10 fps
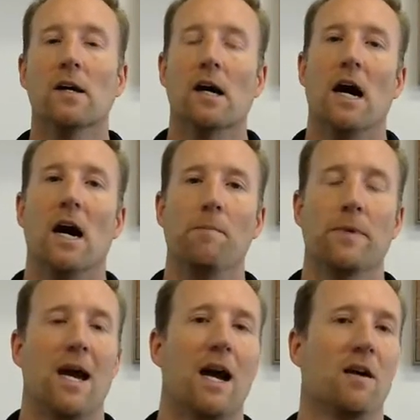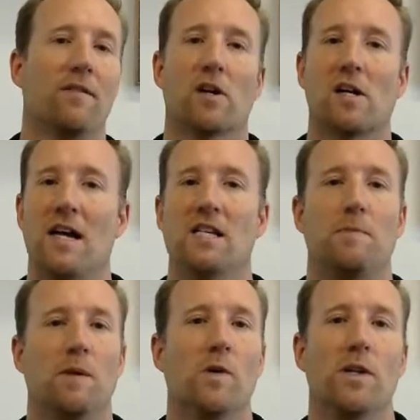Um, how long have your clients
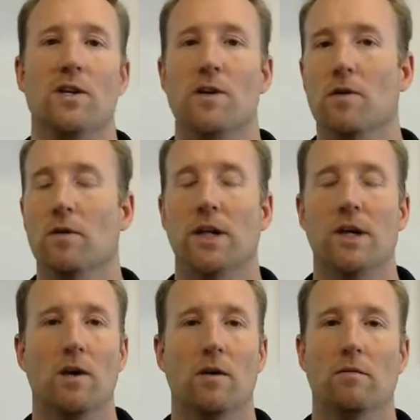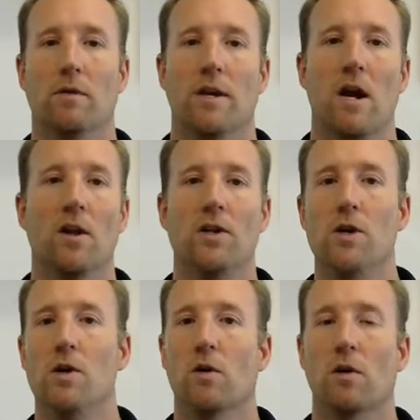been with you? You know, are they all
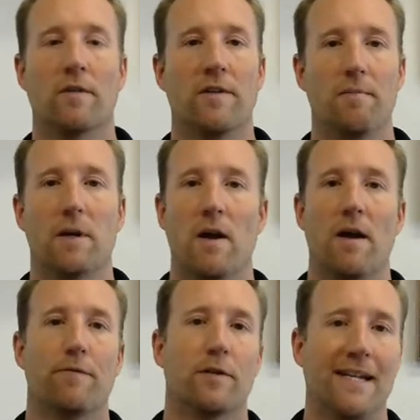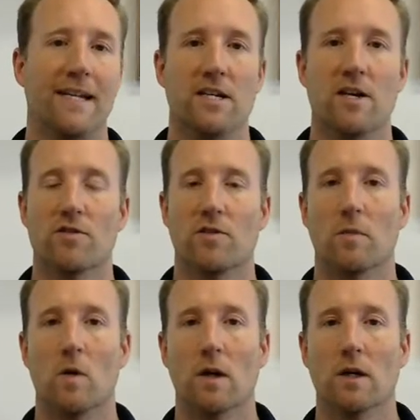new, or they've been around for ten years or
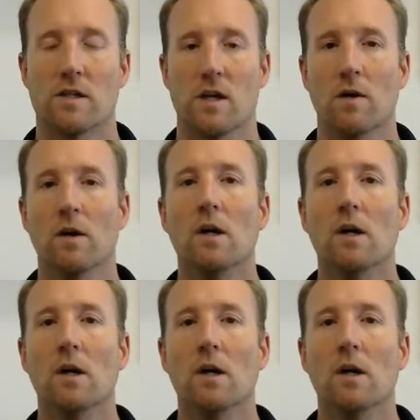more? So.